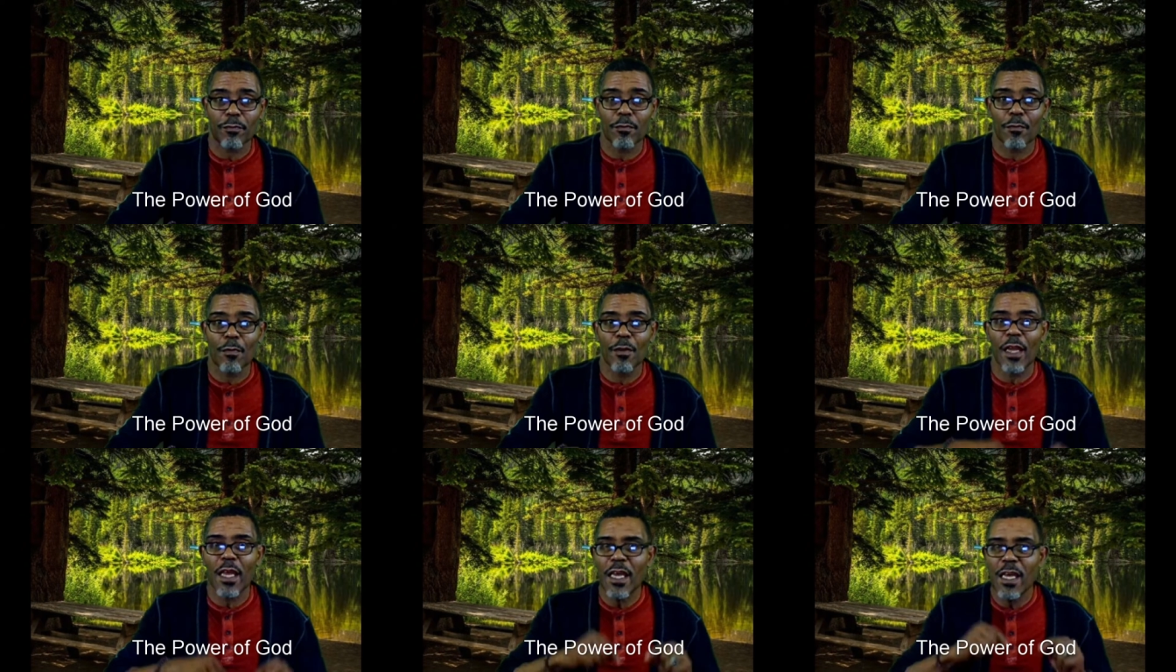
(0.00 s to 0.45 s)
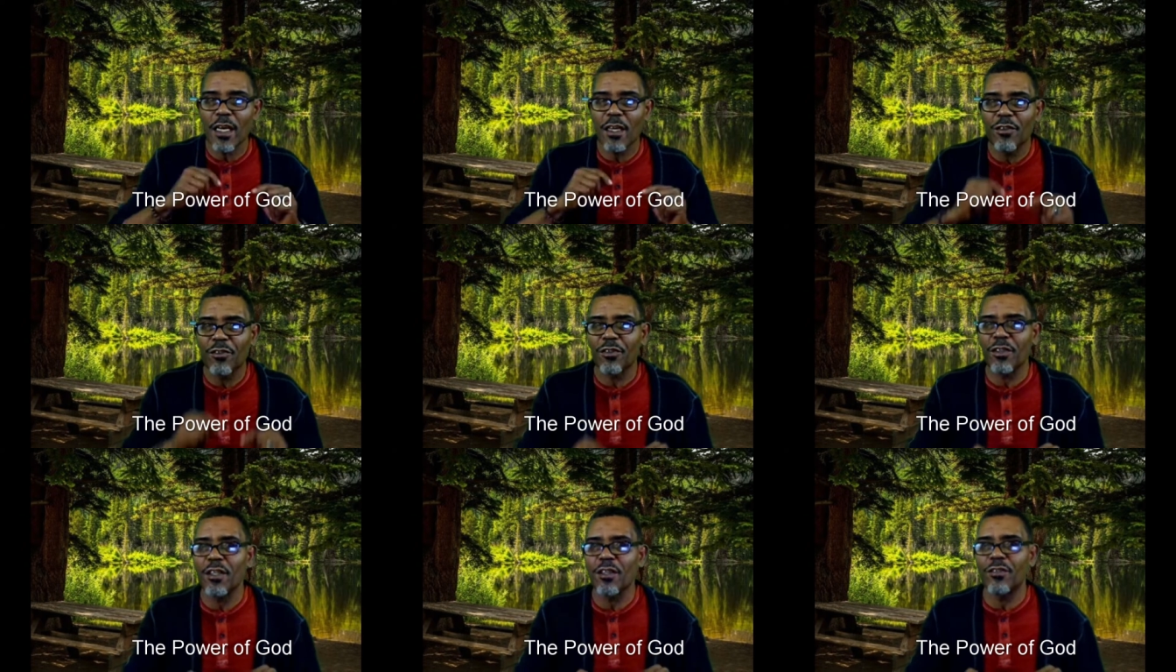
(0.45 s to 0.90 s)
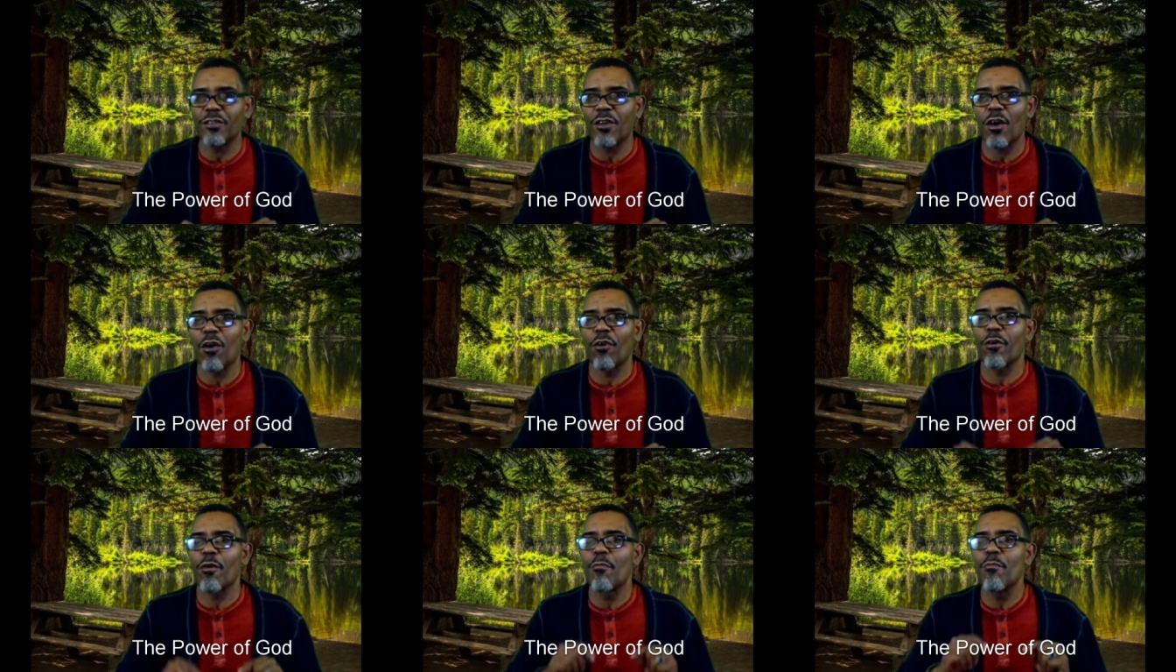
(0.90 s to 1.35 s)
They exist
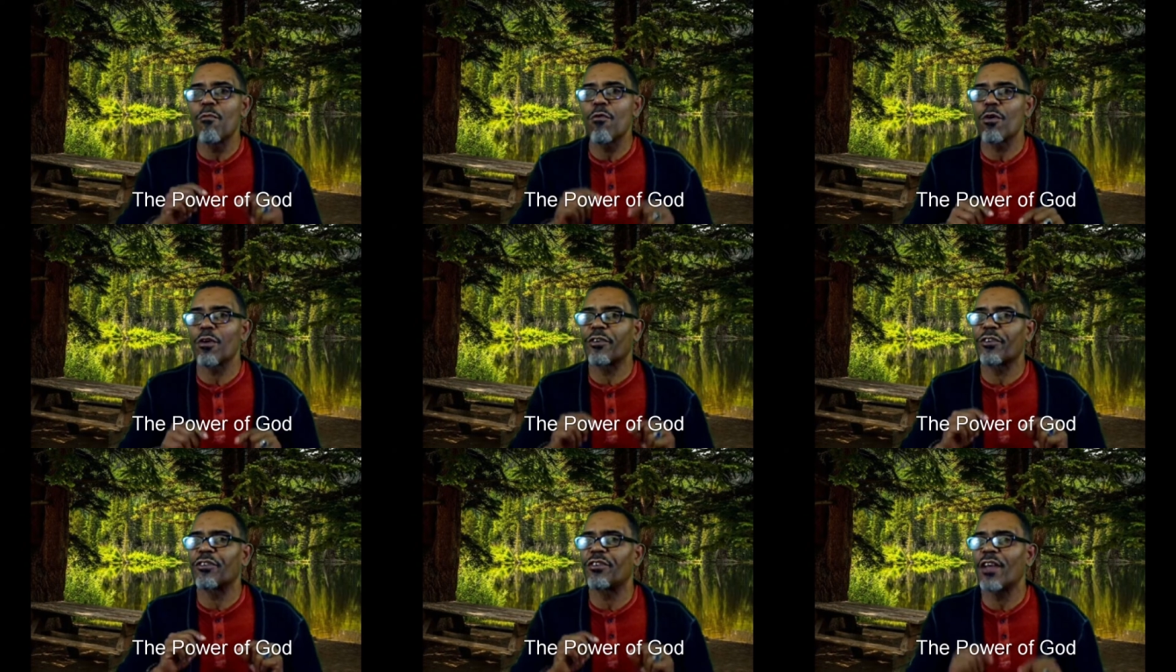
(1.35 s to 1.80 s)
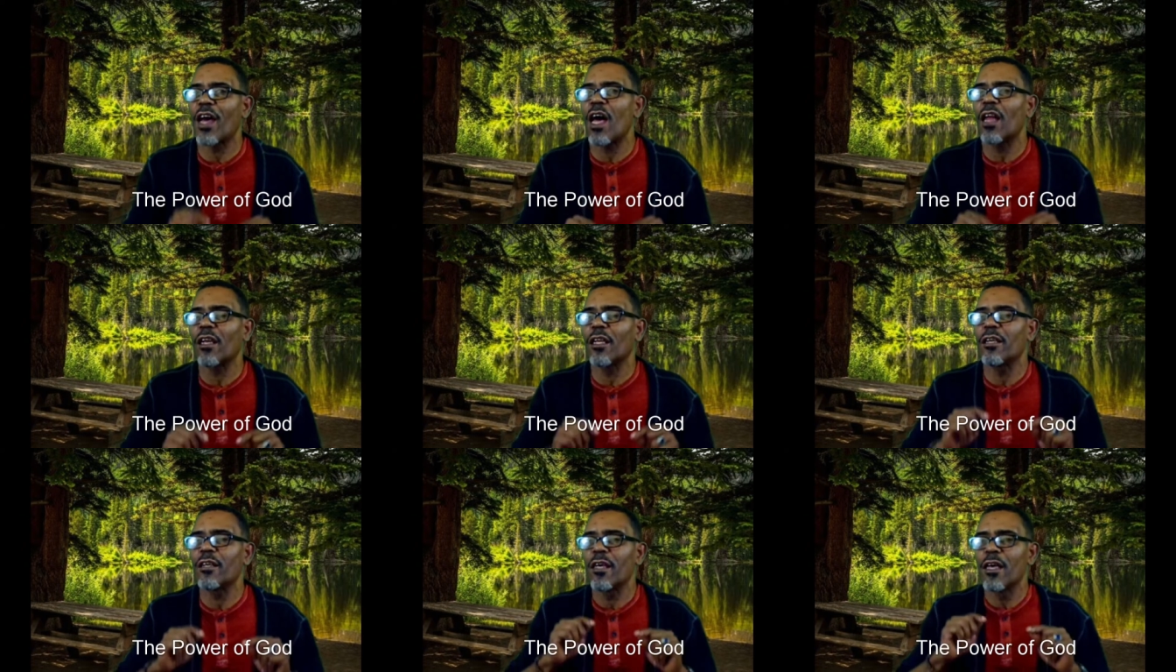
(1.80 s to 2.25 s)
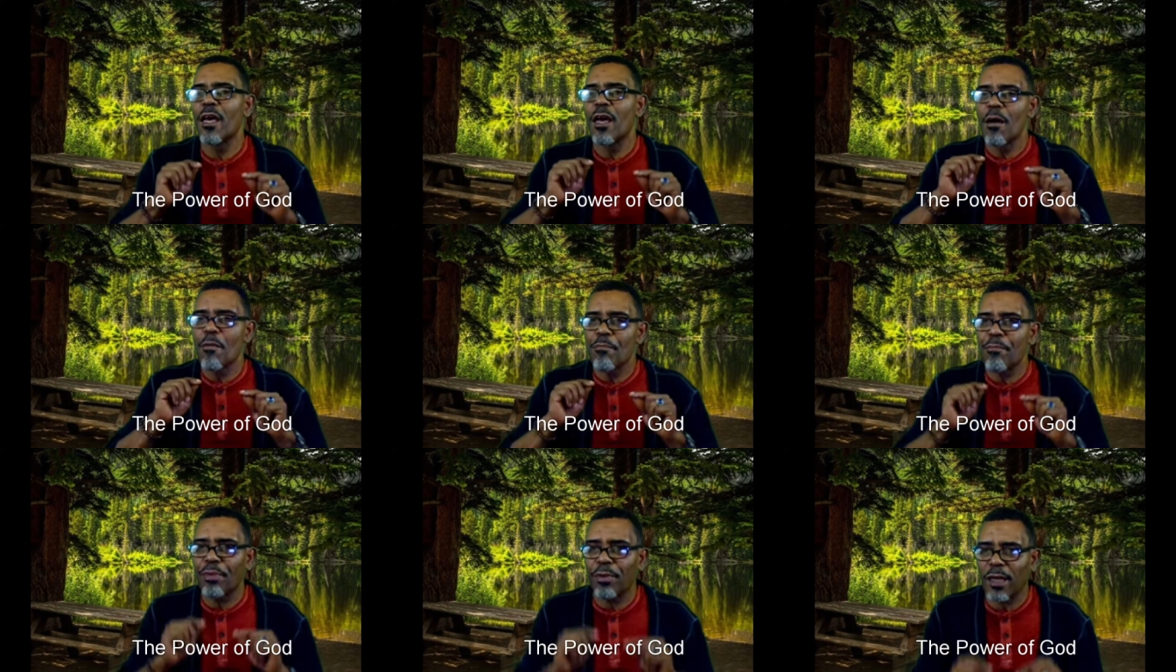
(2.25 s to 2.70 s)
on a more solid
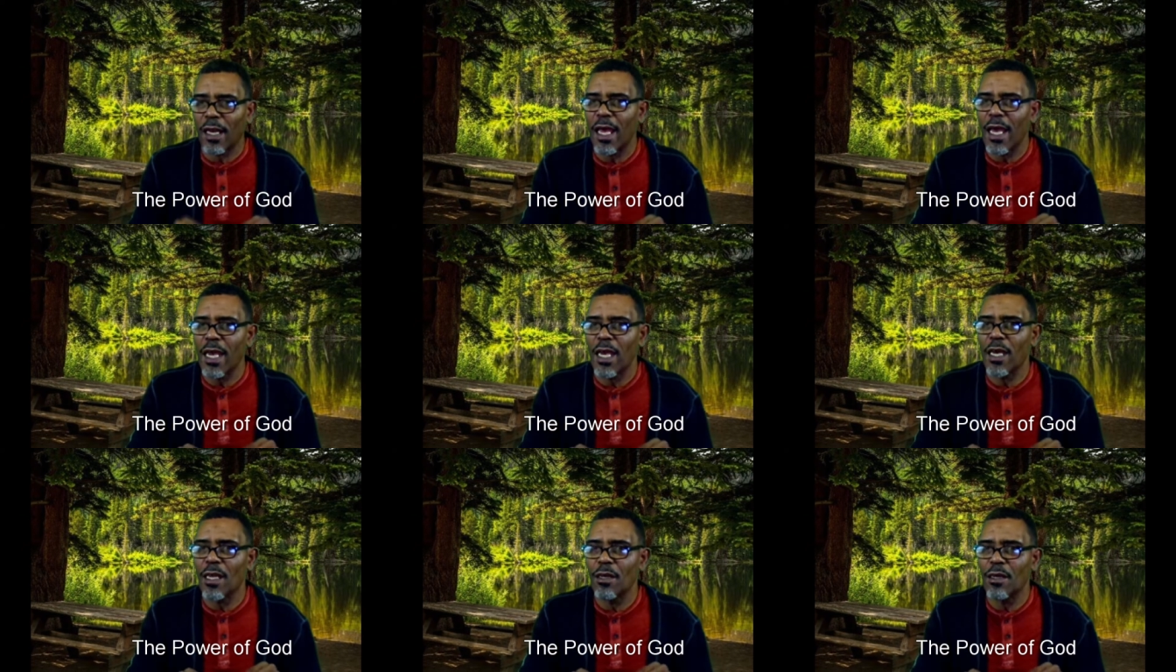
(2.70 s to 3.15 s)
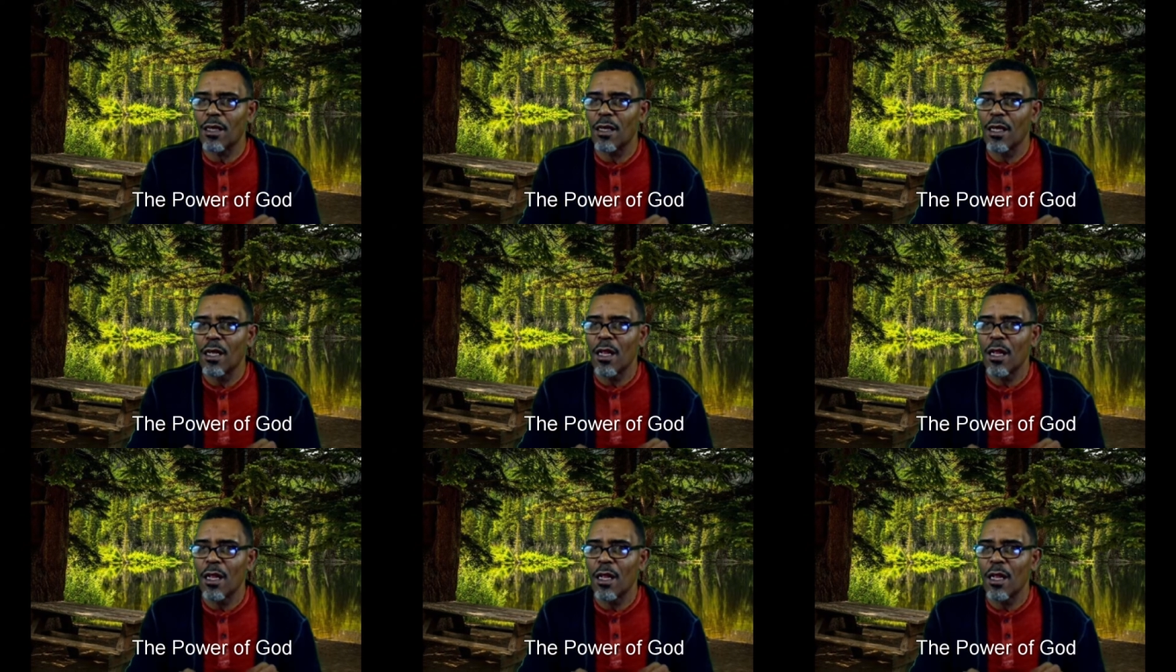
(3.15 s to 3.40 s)
plane